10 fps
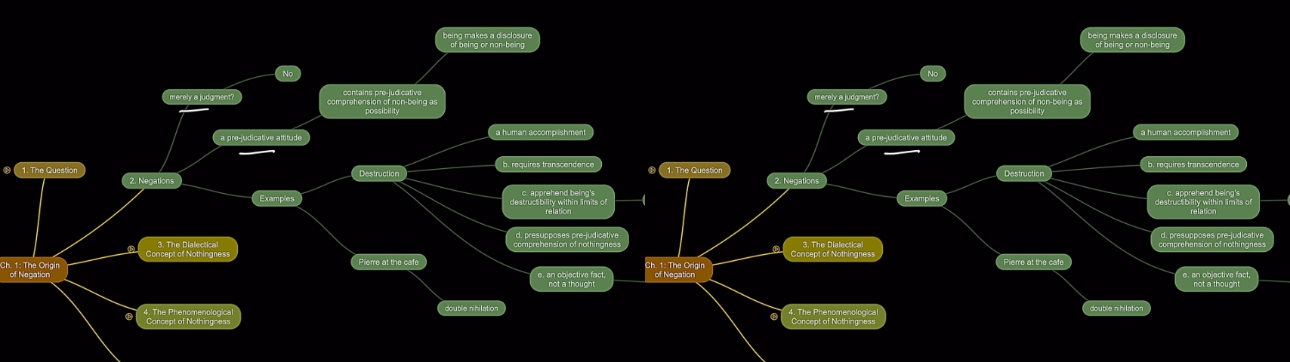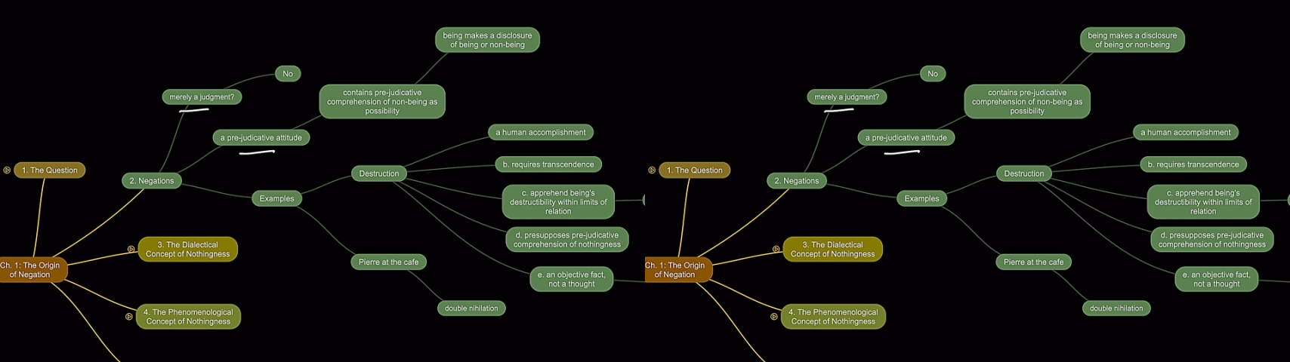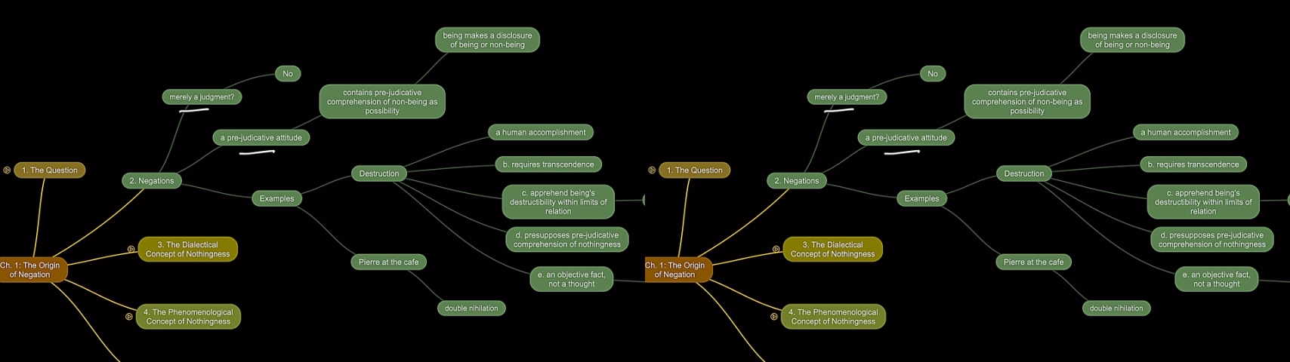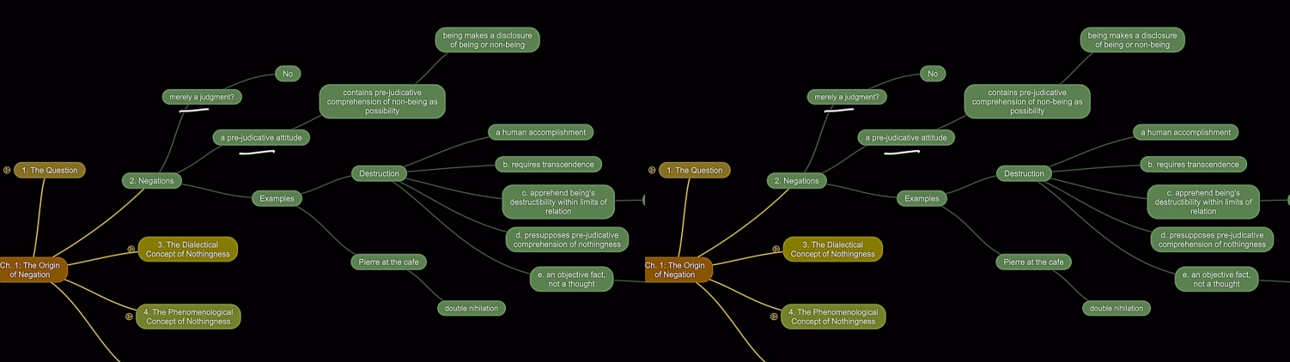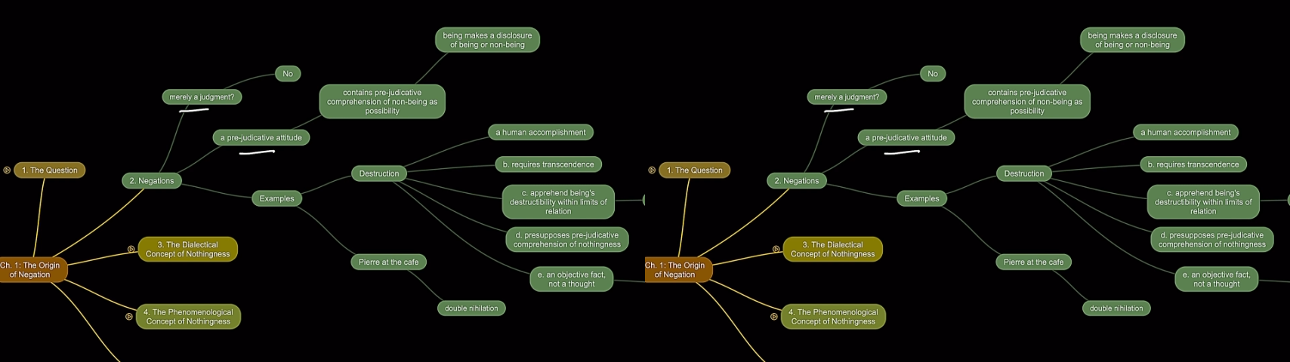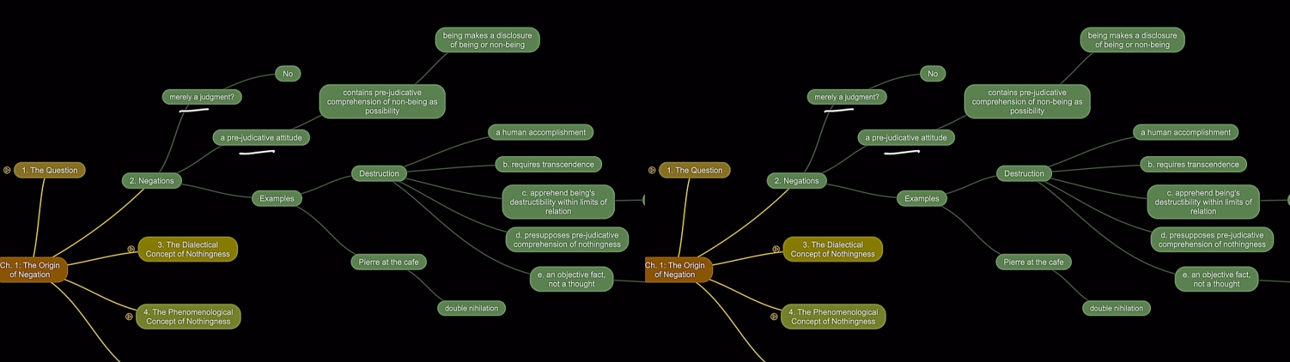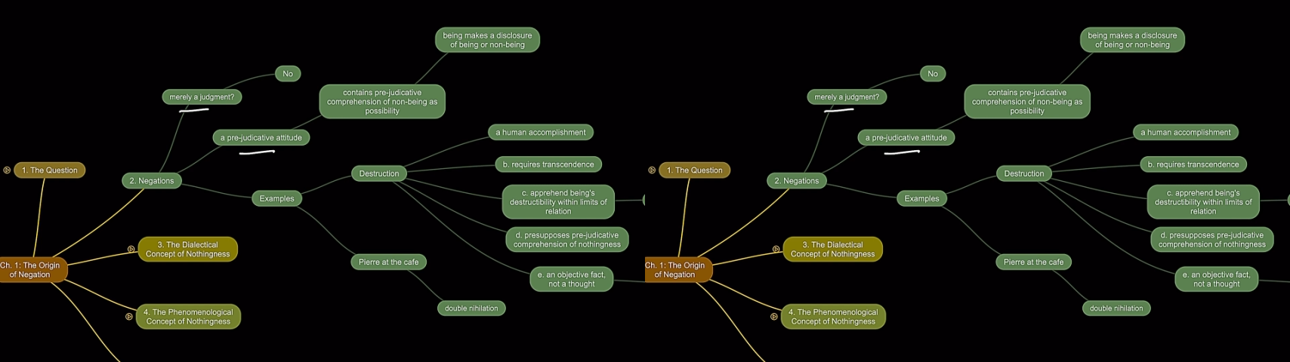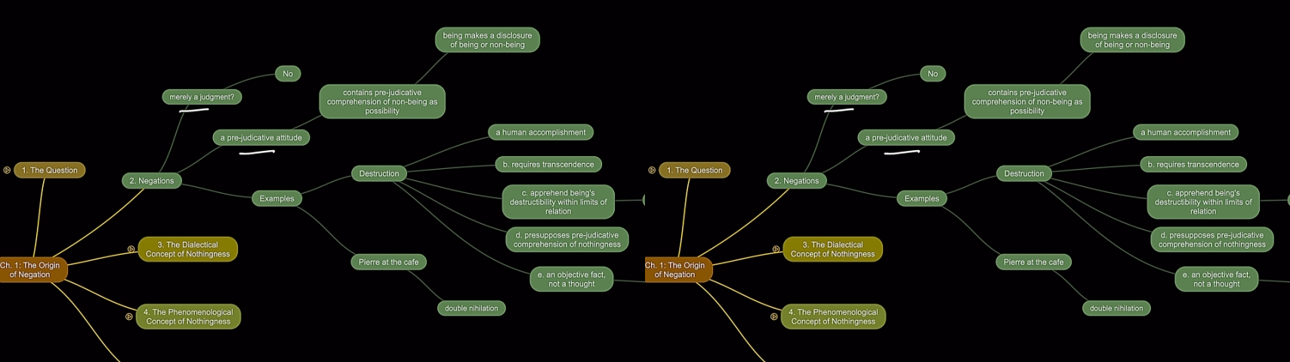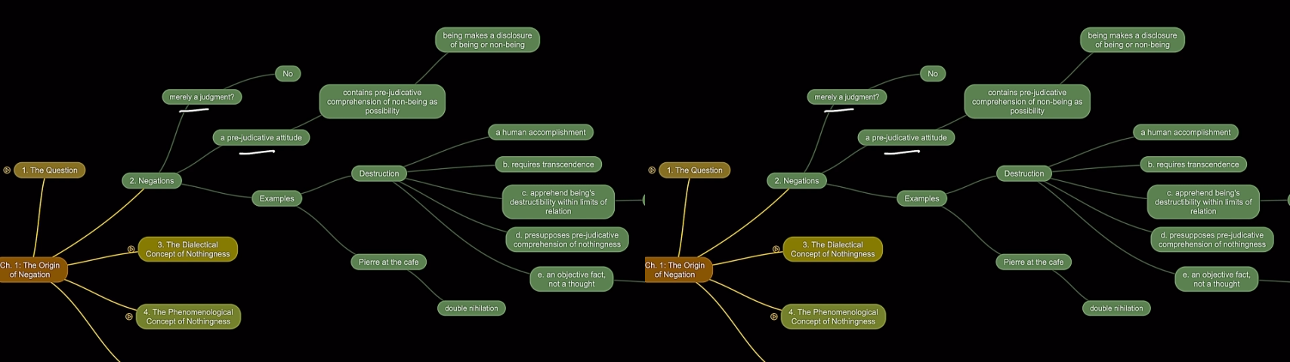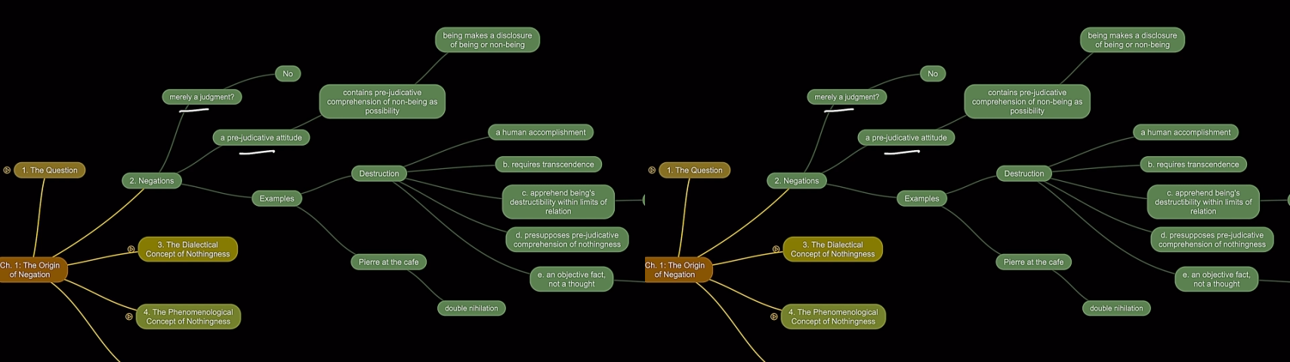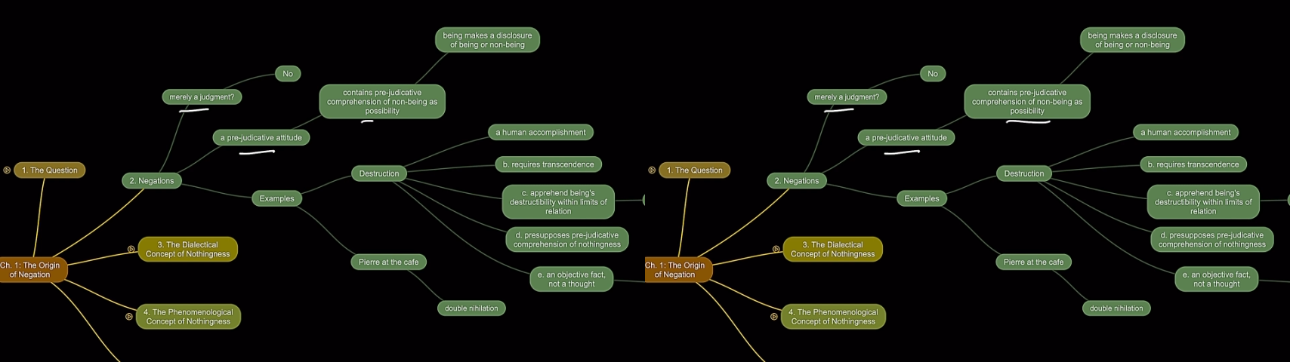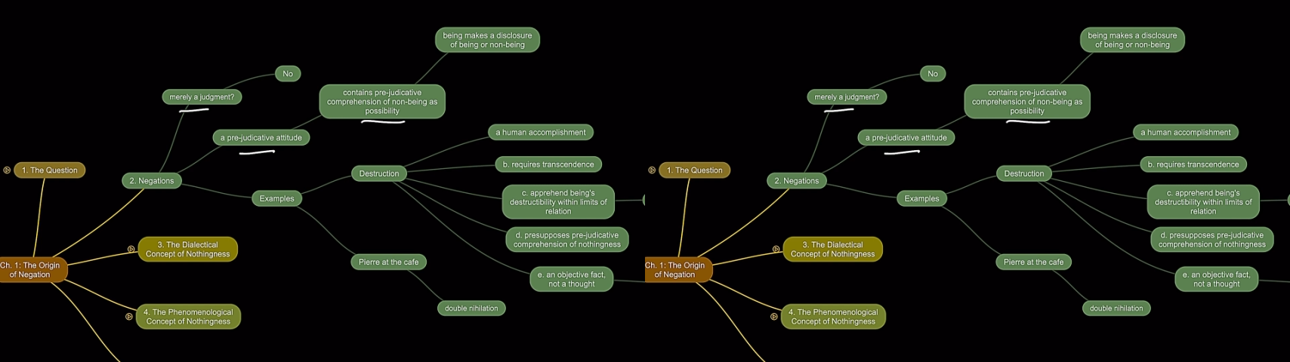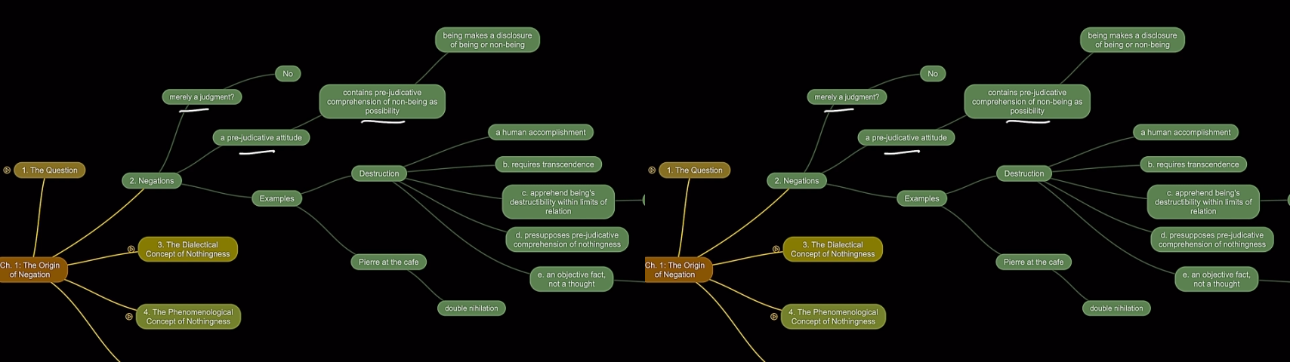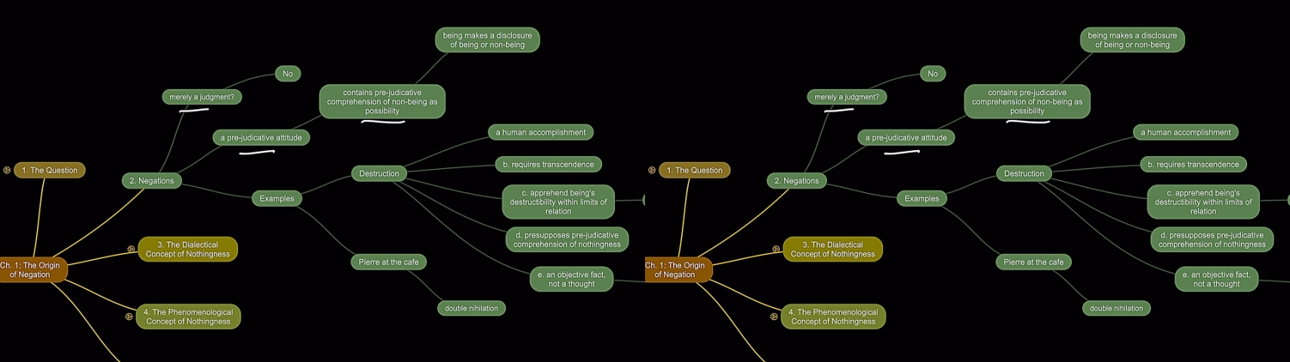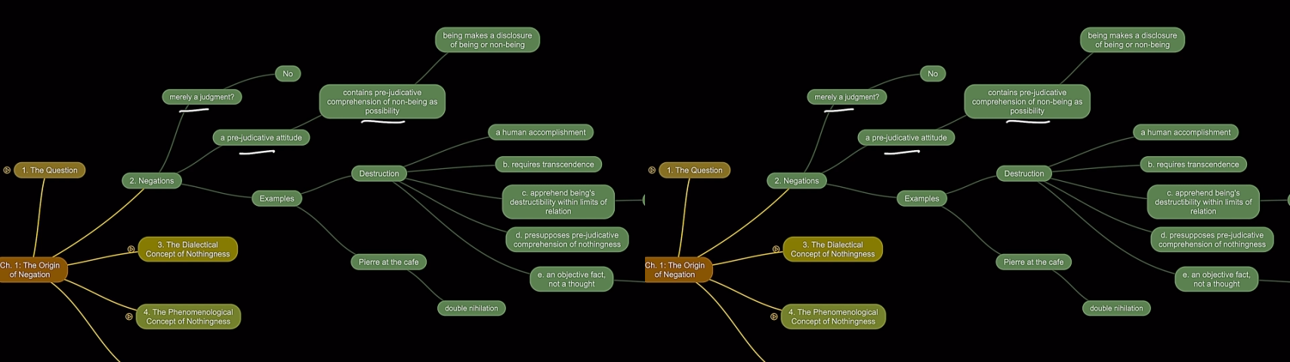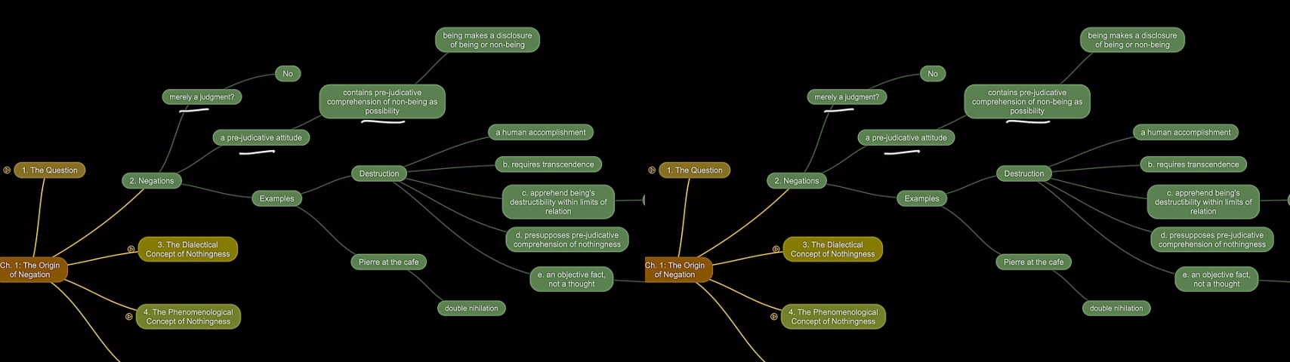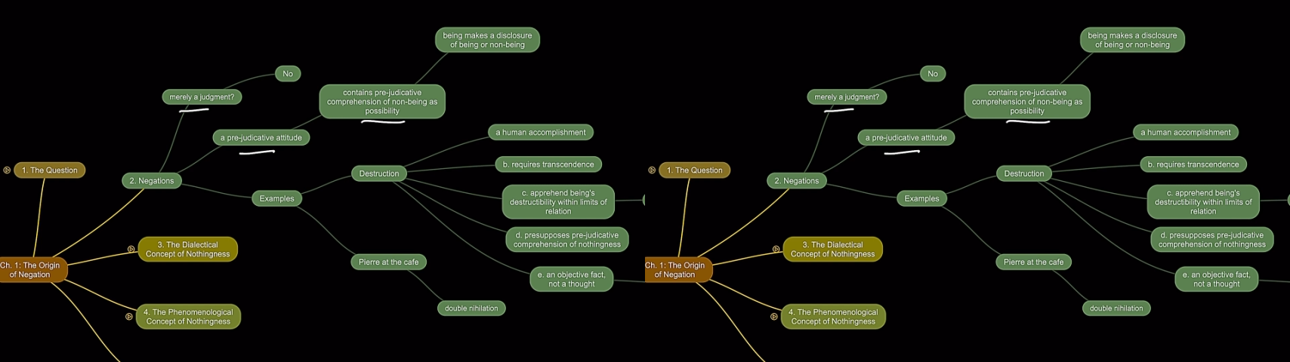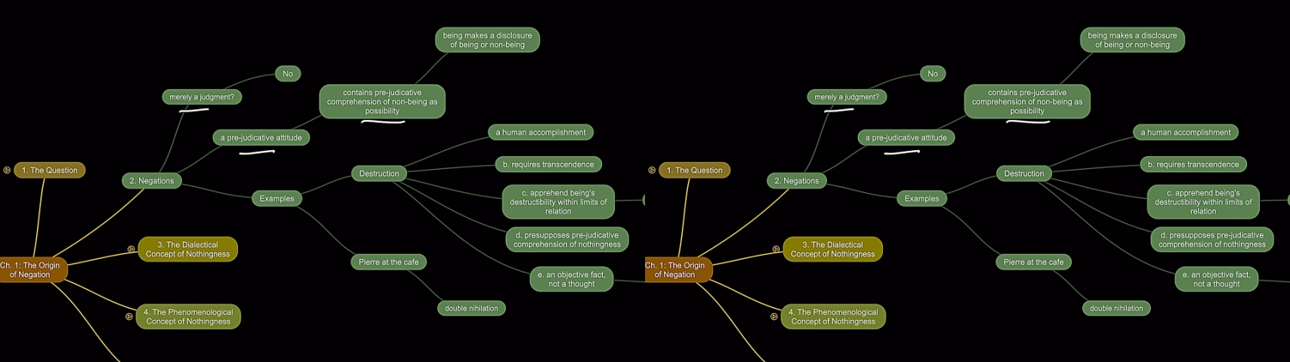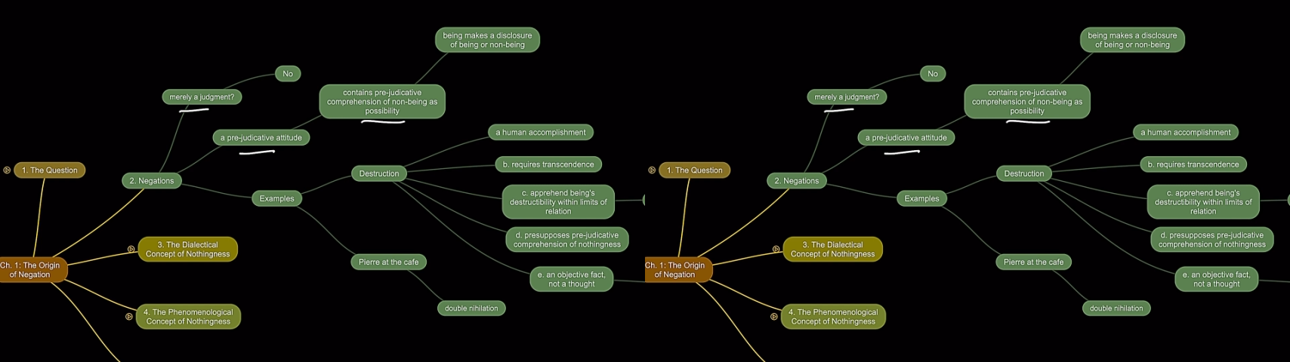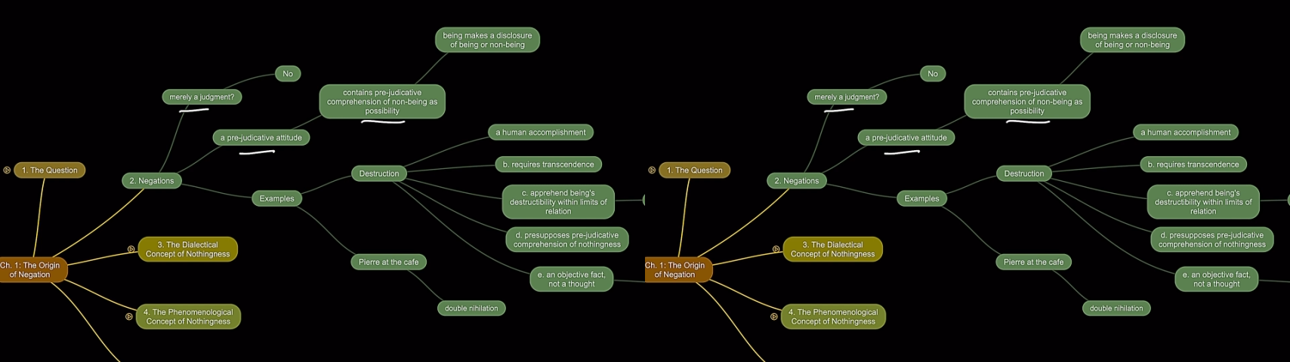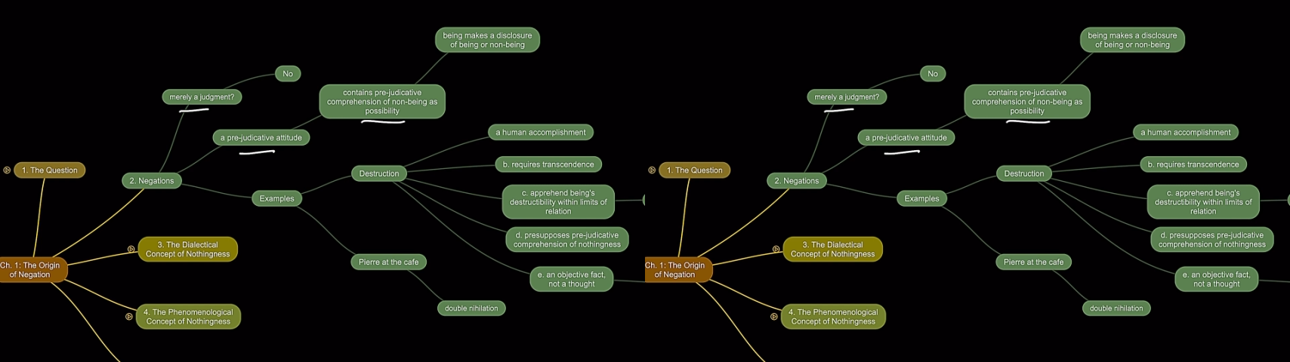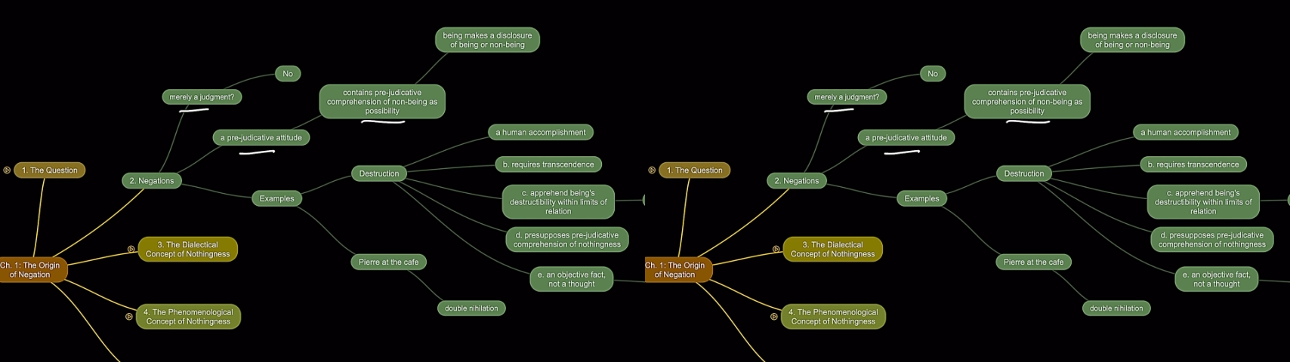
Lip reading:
[unreadable: no face in view]